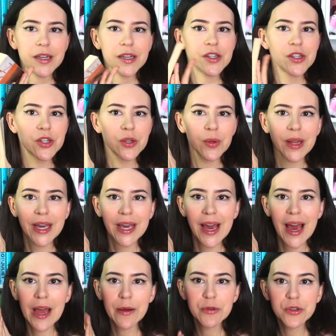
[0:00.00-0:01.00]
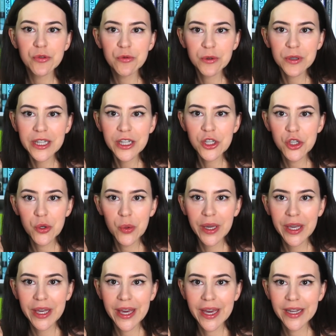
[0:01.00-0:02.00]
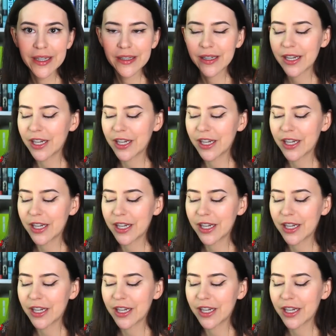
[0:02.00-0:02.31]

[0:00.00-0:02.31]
So like, I was really enjoying it.